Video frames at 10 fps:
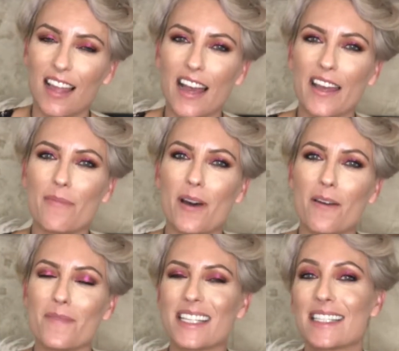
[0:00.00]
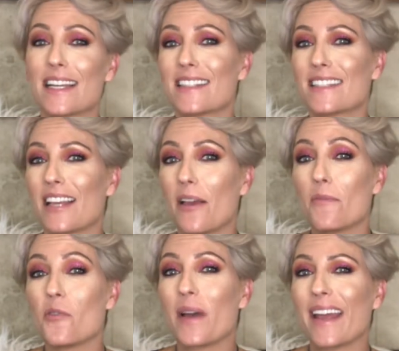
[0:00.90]
I am Hot Mess Ness
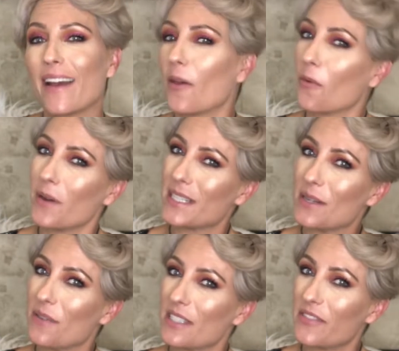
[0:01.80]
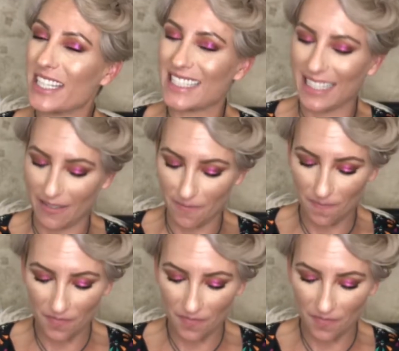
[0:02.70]
MUA, otherwise known as Venissa.